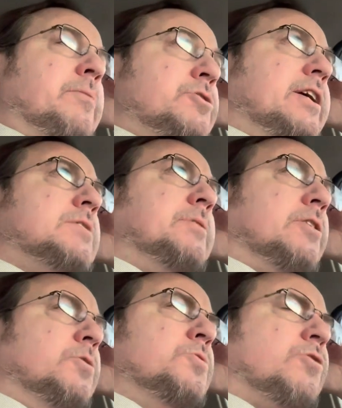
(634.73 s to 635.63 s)

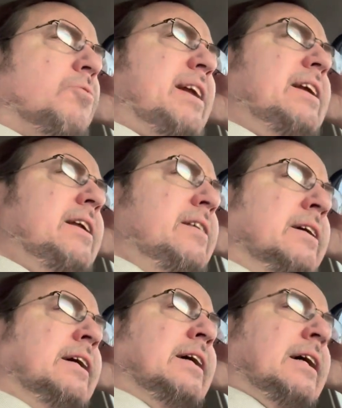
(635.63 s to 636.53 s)
Shakespeare, who's credited
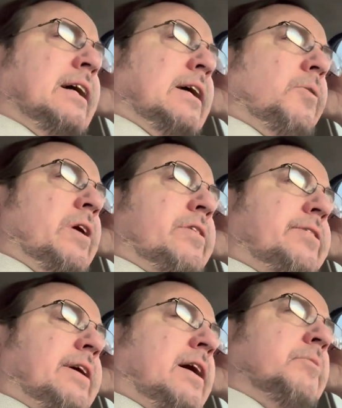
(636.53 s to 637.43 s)

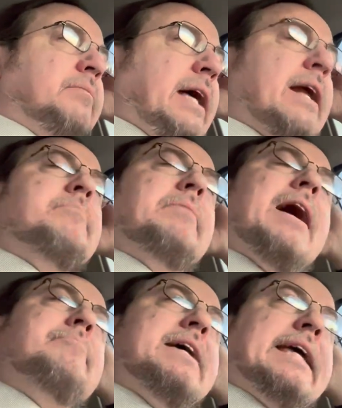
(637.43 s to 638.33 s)
with, um, and I'm,
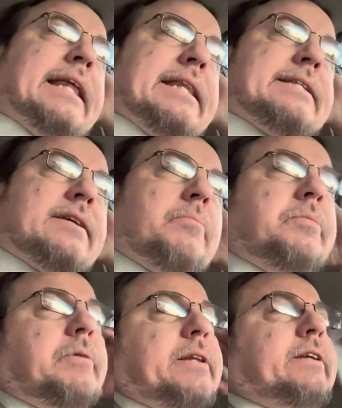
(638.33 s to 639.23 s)
I'm making this up,
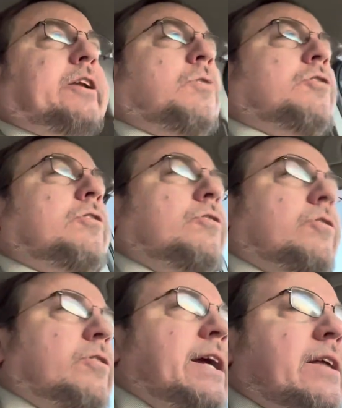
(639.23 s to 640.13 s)
but you know,
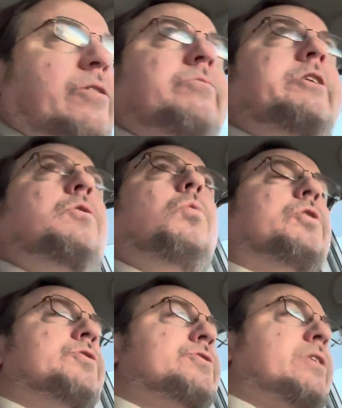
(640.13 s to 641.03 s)
c- creating three
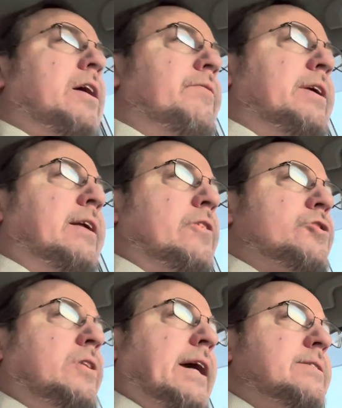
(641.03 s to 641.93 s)
quarters of the
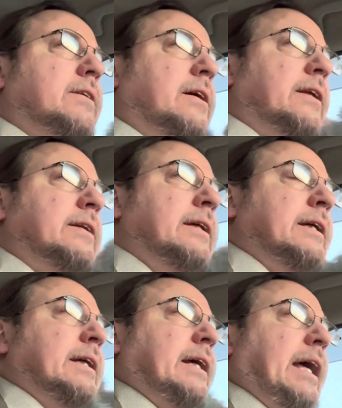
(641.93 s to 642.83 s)
English lexicon,
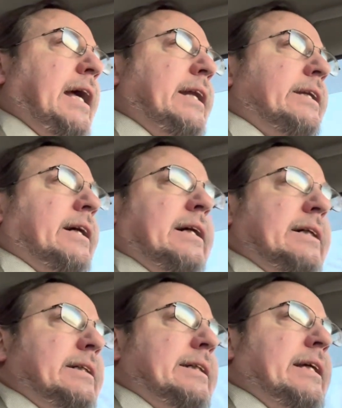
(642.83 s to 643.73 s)
and
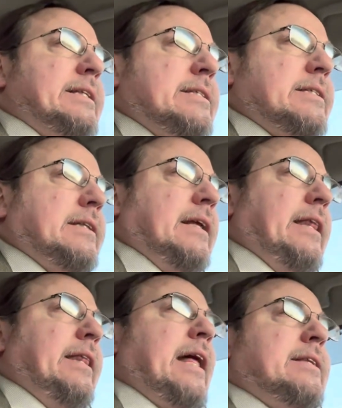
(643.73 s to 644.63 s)
uh, it's
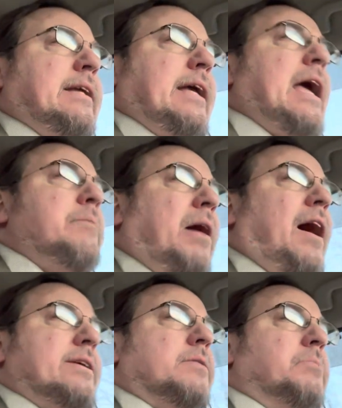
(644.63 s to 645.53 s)
that can't
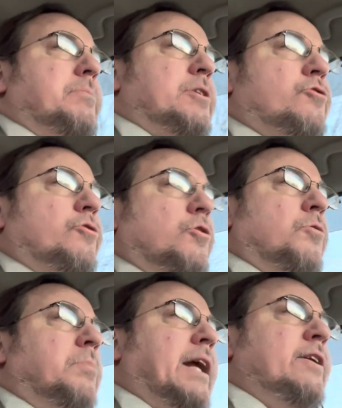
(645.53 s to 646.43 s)
possibly be true.
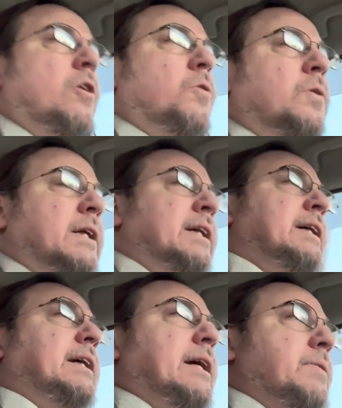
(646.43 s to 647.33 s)
But I know
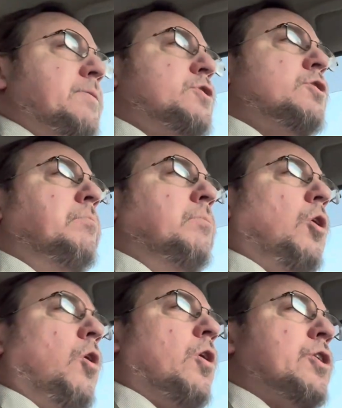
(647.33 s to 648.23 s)
it,
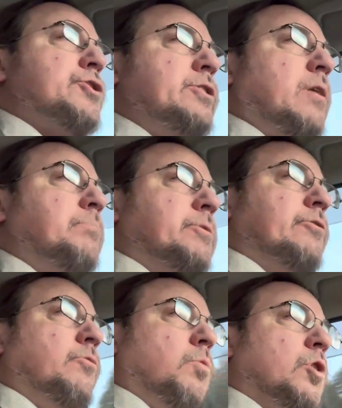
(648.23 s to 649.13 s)
some large number
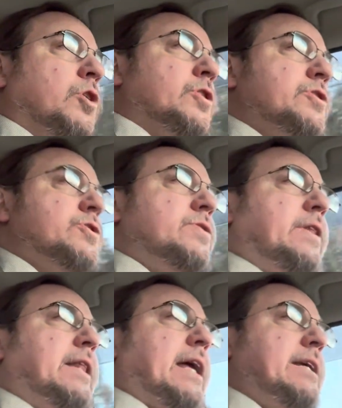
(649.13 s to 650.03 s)
of words
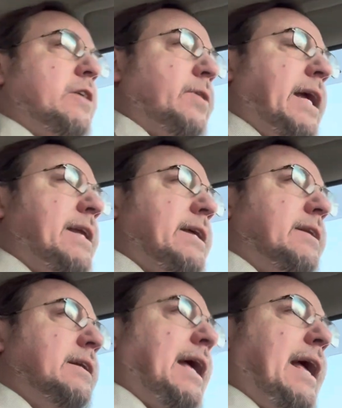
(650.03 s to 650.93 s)
that he created,
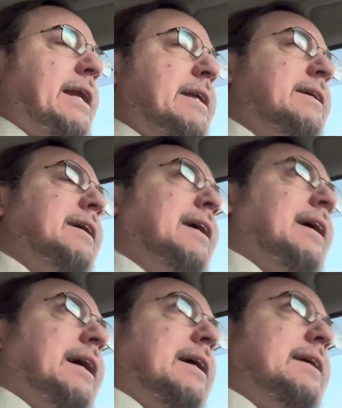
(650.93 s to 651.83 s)

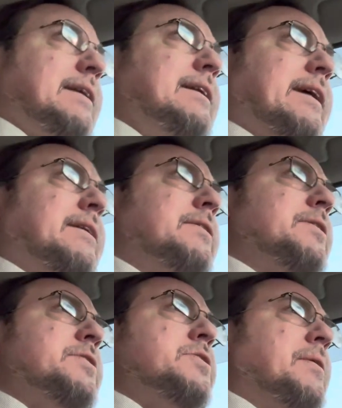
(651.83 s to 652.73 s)
and like
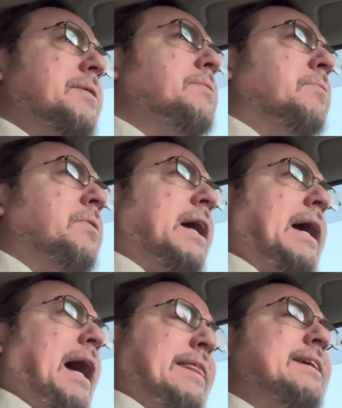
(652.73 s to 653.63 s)
this,
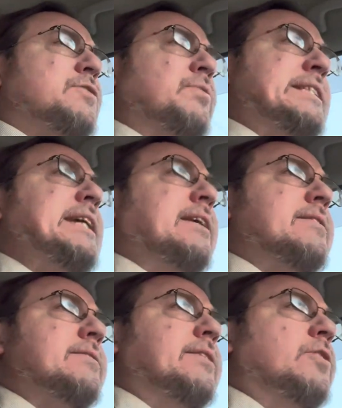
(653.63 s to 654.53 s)
I think it's
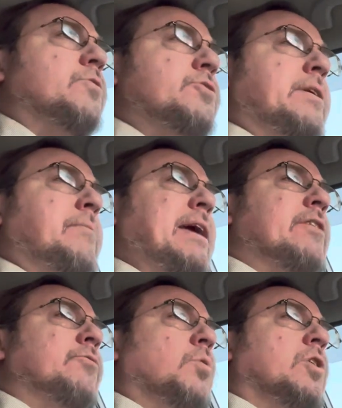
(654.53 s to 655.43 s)
ridiculously huge the amount
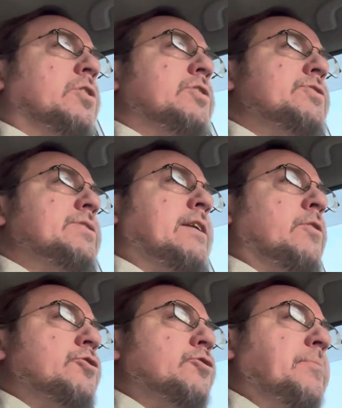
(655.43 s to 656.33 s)
of words that
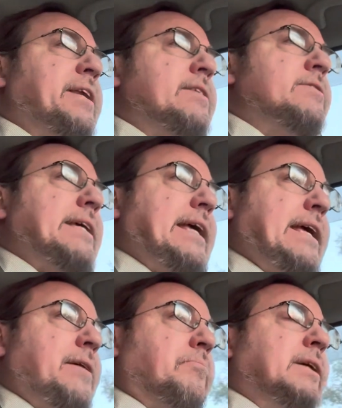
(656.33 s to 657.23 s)
are attributed to
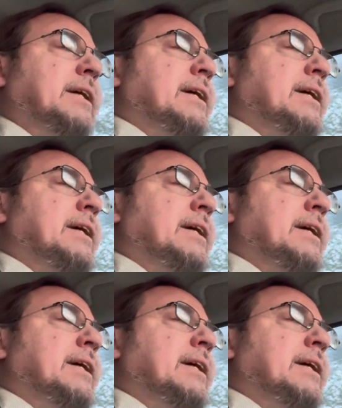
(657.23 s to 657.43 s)
him.